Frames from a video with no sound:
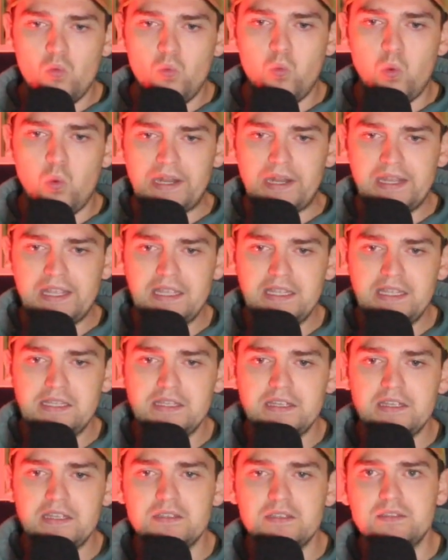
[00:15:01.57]
What he
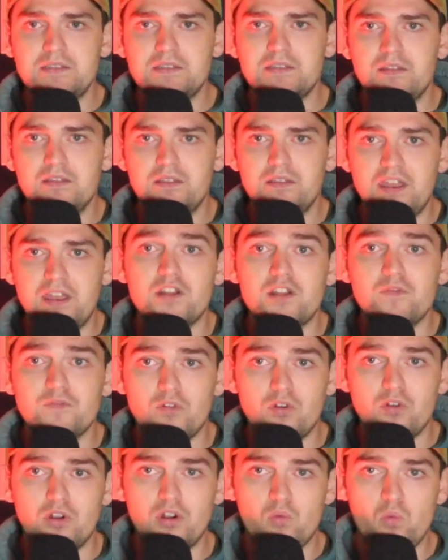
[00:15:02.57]
is there
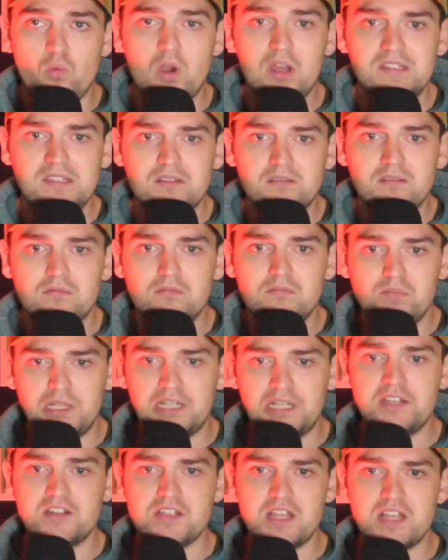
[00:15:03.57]
for and what
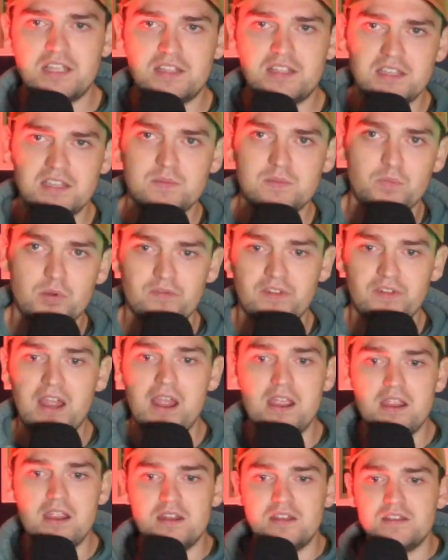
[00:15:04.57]
players like this
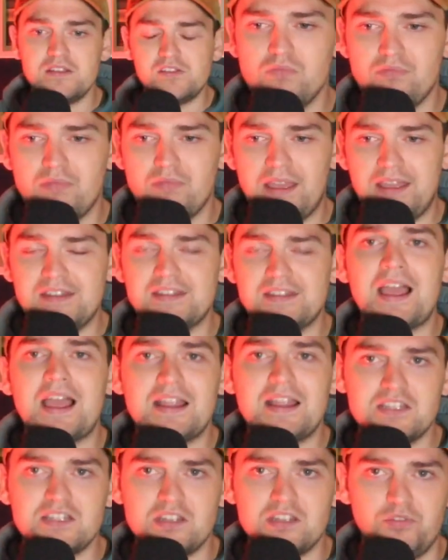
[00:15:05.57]
provide is
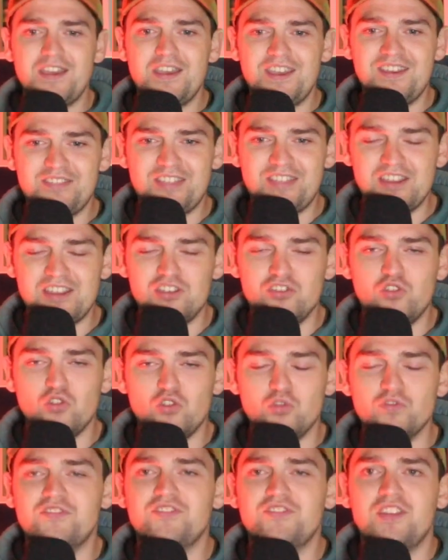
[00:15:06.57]
intangibles that you
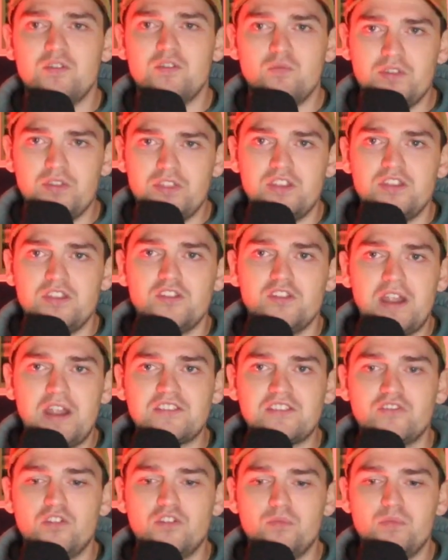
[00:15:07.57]
don't see within the
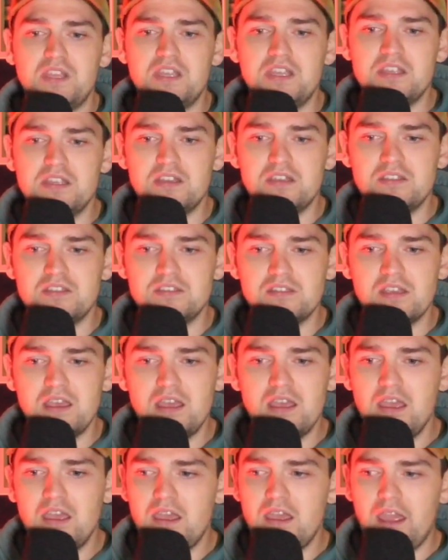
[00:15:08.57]
dressing room. He is
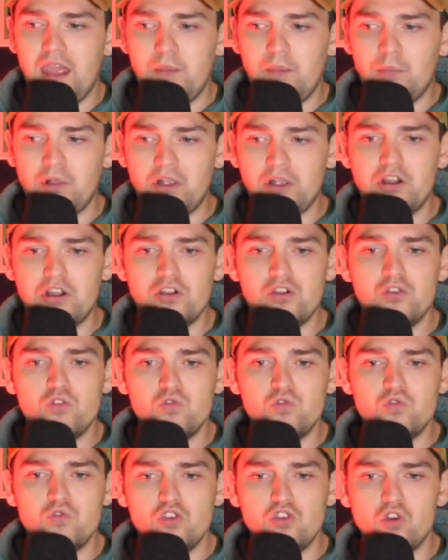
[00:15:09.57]
a player who
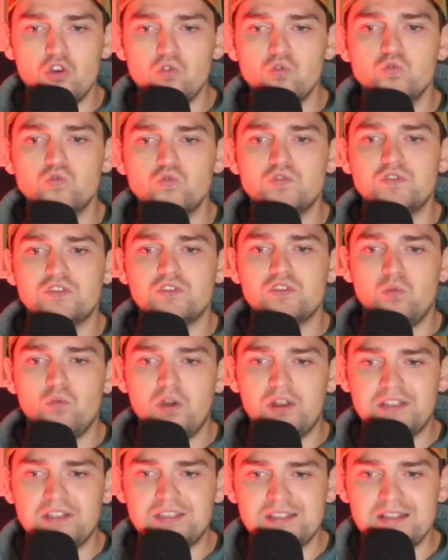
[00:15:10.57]
knows what
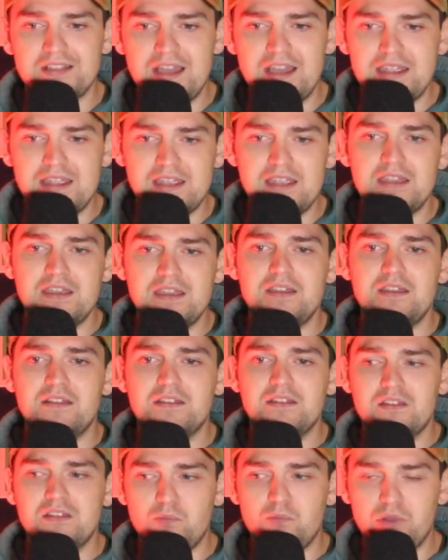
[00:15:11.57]
it's like
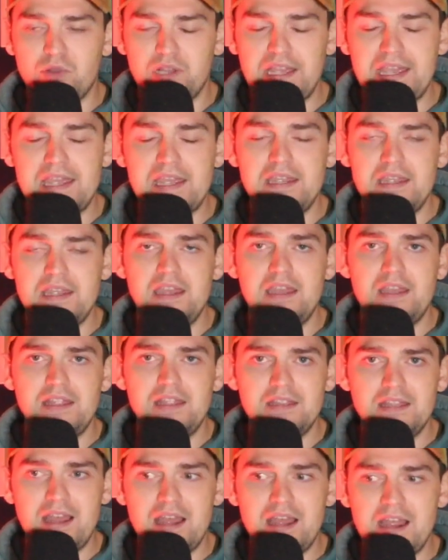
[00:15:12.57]
to play in the
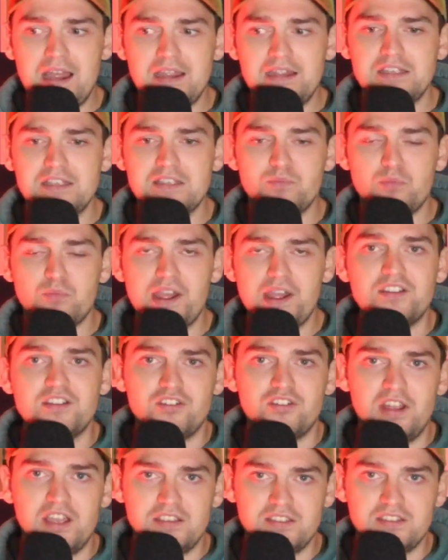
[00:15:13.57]
highest
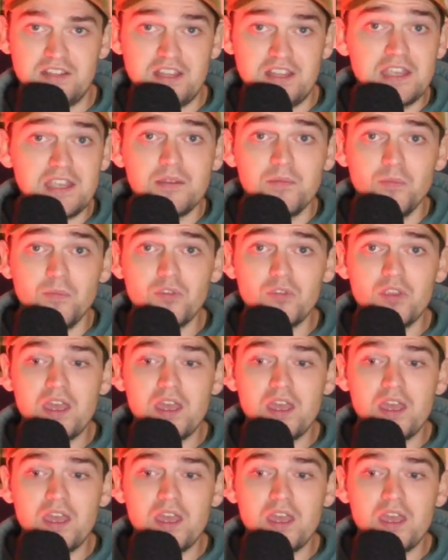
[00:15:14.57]
pressurized games.